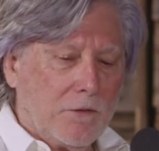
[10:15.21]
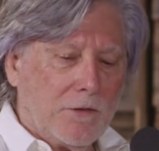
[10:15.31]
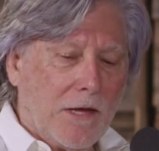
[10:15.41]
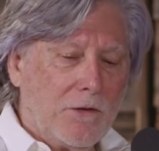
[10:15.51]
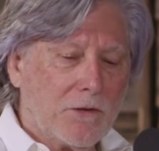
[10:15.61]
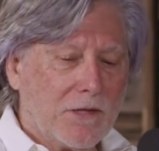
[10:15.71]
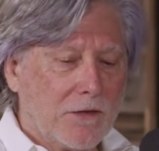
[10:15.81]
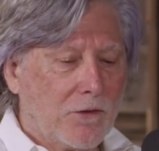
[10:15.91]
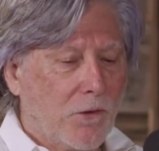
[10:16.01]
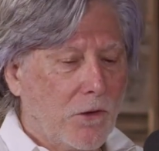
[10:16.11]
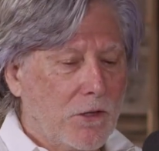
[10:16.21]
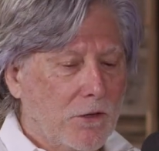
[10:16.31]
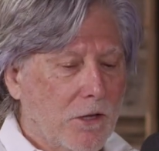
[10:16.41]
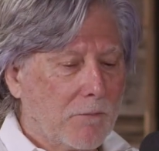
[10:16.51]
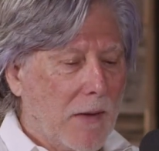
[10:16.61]
10 years down the road, you
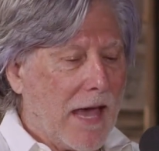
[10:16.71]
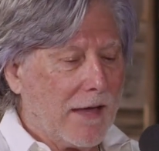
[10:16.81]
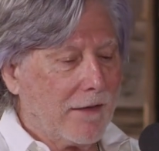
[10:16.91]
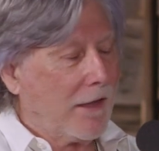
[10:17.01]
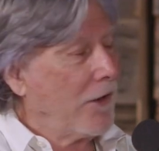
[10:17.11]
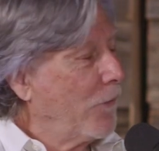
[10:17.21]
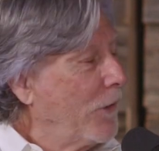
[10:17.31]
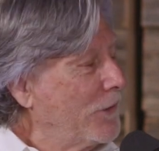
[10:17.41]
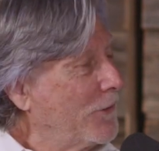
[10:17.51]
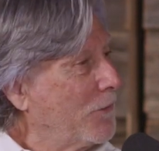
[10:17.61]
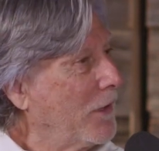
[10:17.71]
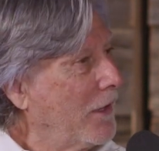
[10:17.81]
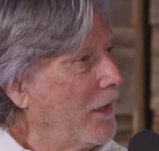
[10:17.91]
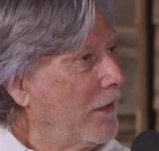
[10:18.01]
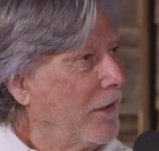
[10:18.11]
look back at that original
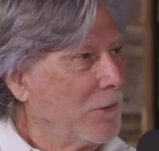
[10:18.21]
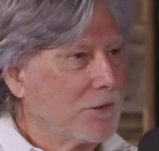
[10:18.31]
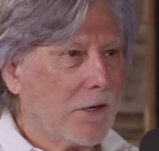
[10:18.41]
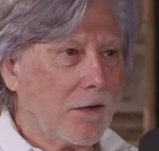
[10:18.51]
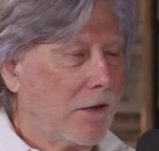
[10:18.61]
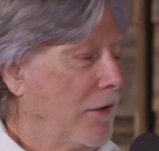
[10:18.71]
plan and it was like,